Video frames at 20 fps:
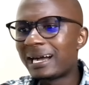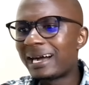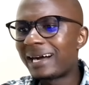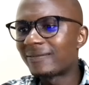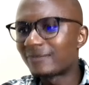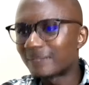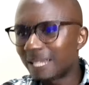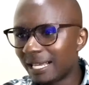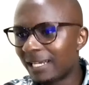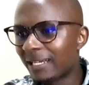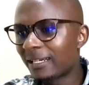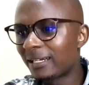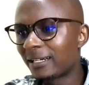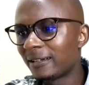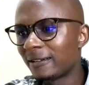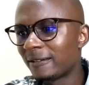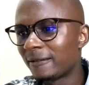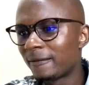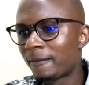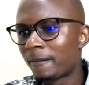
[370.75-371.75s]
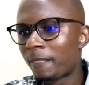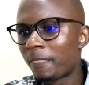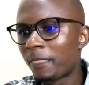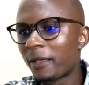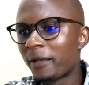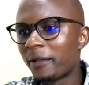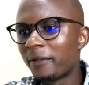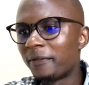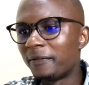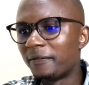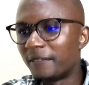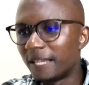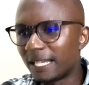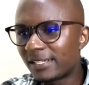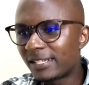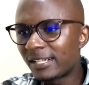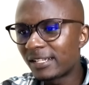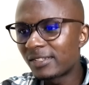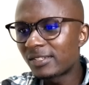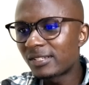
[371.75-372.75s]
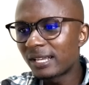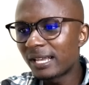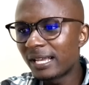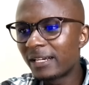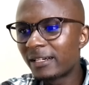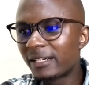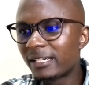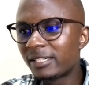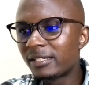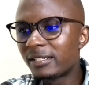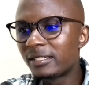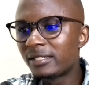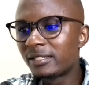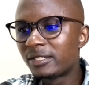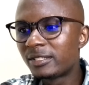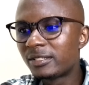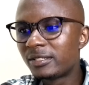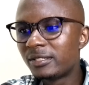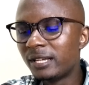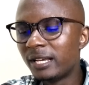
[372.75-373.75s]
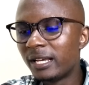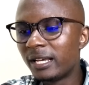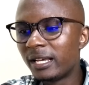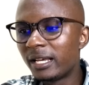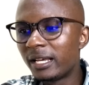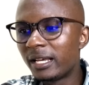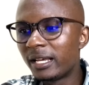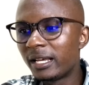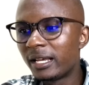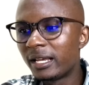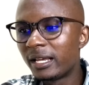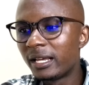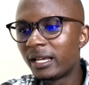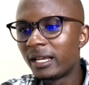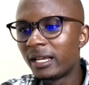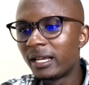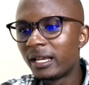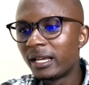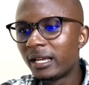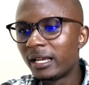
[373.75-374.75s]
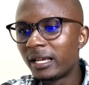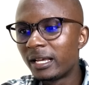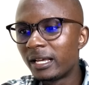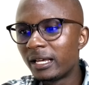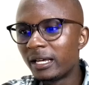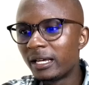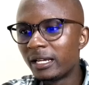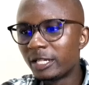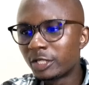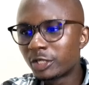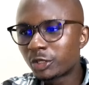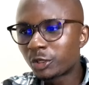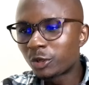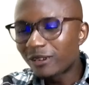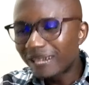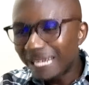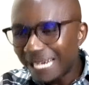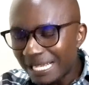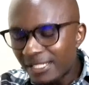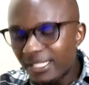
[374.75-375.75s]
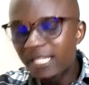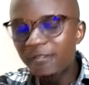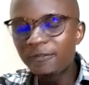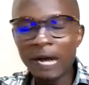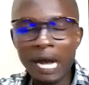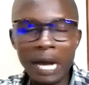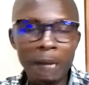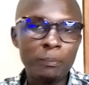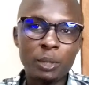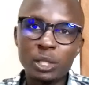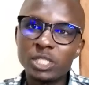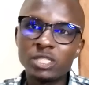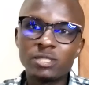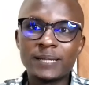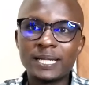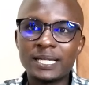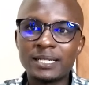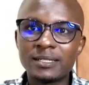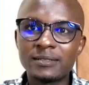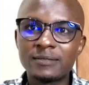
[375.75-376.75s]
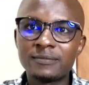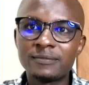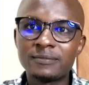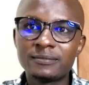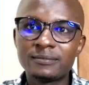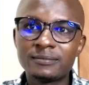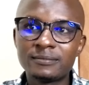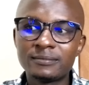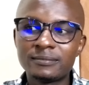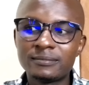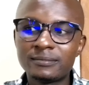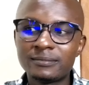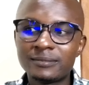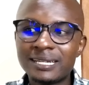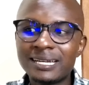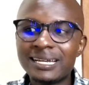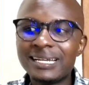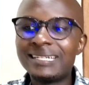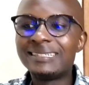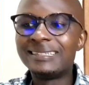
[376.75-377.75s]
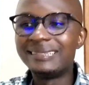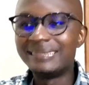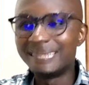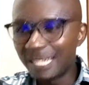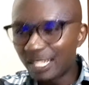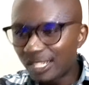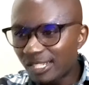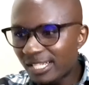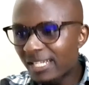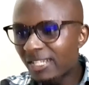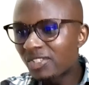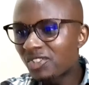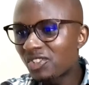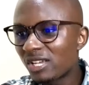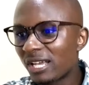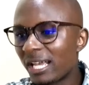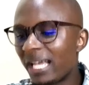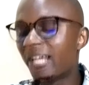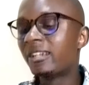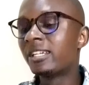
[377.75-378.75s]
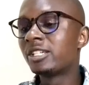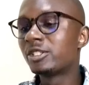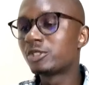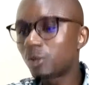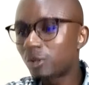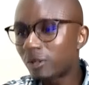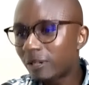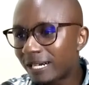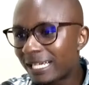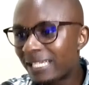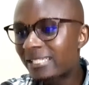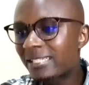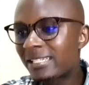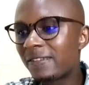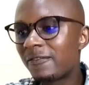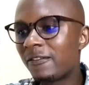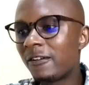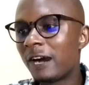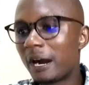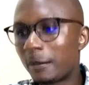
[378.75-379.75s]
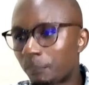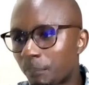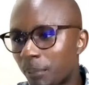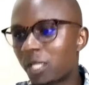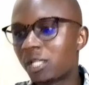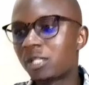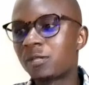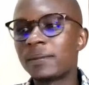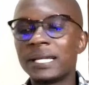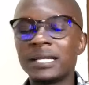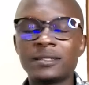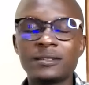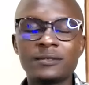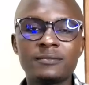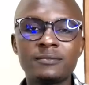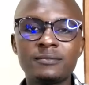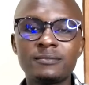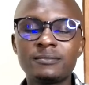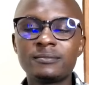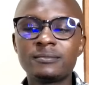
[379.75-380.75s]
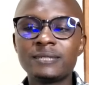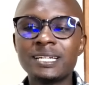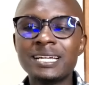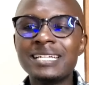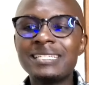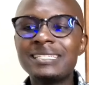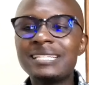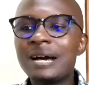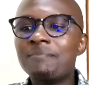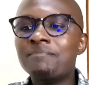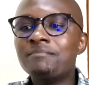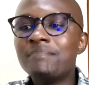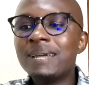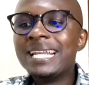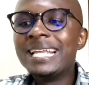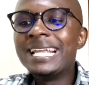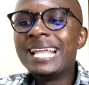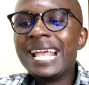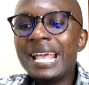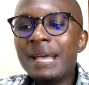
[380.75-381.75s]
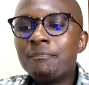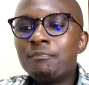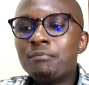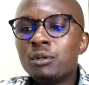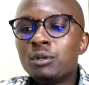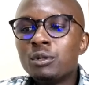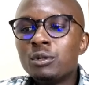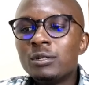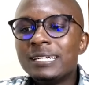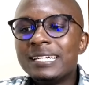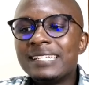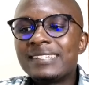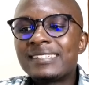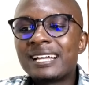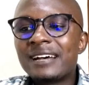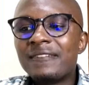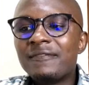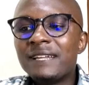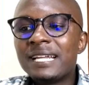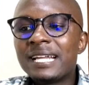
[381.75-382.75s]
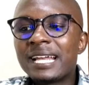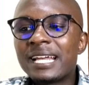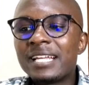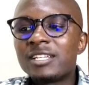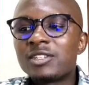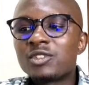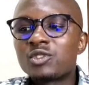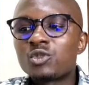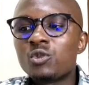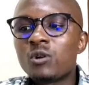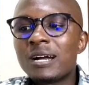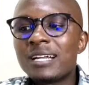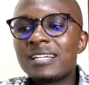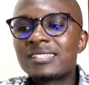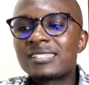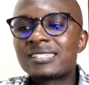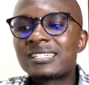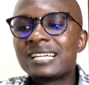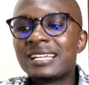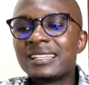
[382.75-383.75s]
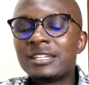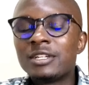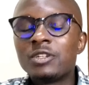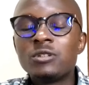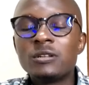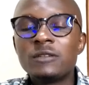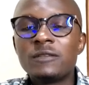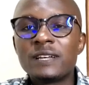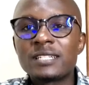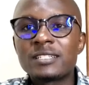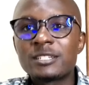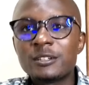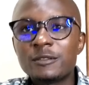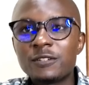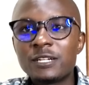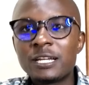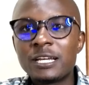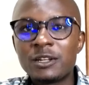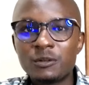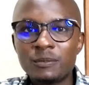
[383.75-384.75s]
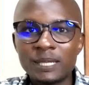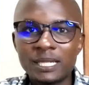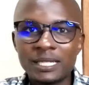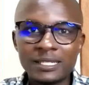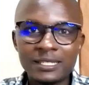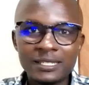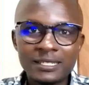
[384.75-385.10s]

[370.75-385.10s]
I think this is a retrogressive appointment. This is a retrogressive appointment. There are many able, deserving Kenyans who can steer the University of Nairobi.